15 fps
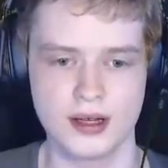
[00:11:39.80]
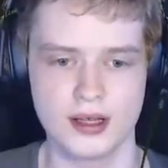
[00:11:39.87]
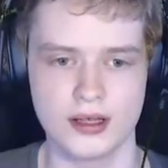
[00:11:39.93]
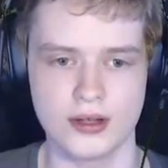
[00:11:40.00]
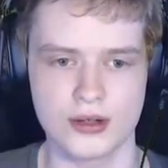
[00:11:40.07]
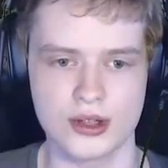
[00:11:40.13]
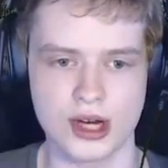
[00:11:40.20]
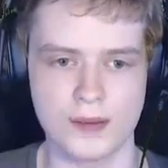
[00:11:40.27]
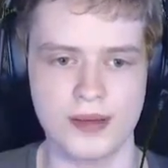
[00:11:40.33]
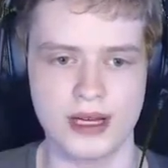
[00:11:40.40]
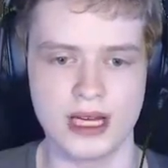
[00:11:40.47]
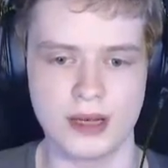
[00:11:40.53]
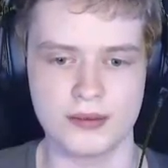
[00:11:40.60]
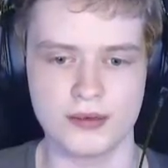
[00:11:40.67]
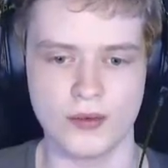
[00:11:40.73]
We start
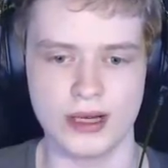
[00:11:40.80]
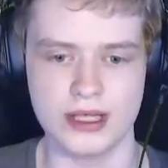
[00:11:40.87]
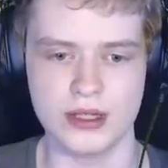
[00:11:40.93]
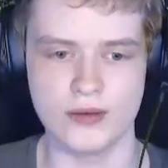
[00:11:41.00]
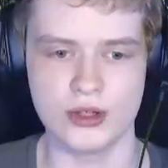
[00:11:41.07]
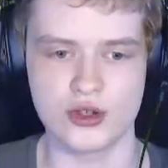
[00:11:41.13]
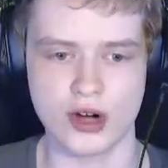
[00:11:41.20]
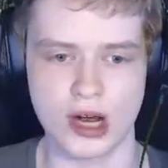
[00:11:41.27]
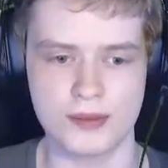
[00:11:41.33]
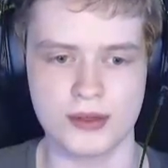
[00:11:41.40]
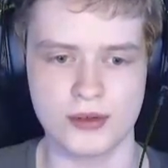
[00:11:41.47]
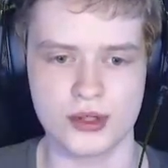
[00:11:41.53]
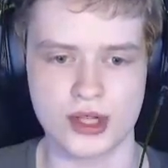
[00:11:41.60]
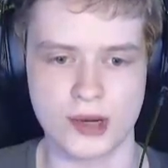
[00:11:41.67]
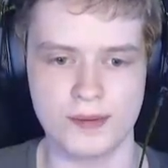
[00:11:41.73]
picking up... Wait, did we drop? Did
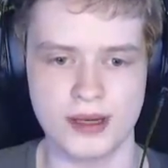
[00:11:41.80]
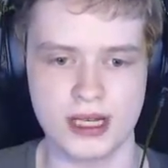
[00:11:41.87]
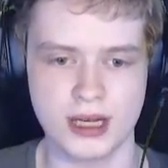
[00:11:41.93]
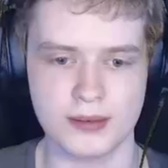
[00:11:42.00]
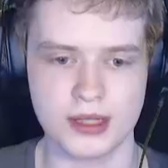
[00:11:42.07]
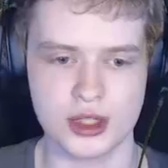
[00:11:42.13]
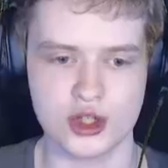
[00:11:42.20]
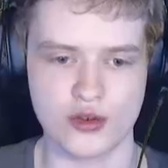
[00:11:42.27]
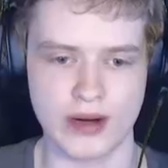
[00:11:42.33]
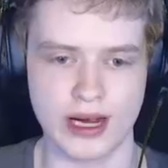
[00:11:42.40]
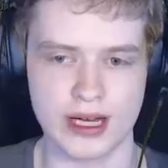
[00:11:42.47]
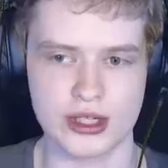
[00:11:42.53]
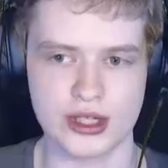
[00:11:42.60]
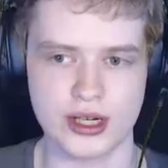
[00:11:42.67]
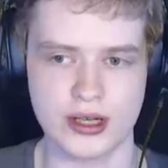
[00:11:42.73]
we start picking up the
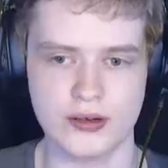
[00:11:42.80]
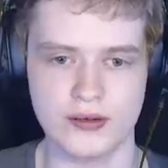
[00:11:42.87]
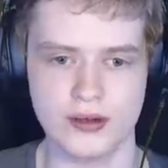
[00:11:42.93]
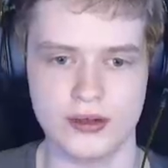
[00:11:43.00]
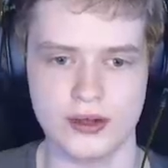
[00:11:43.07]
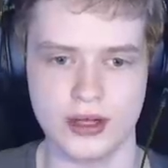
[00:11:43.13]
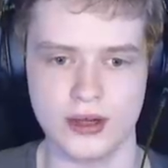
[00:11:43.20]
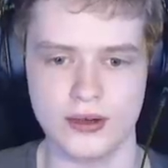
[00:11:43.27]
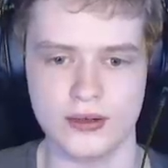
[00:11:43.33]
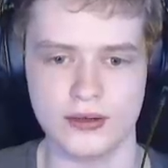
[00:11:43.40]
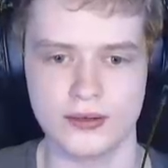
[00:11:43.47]
trash now? No.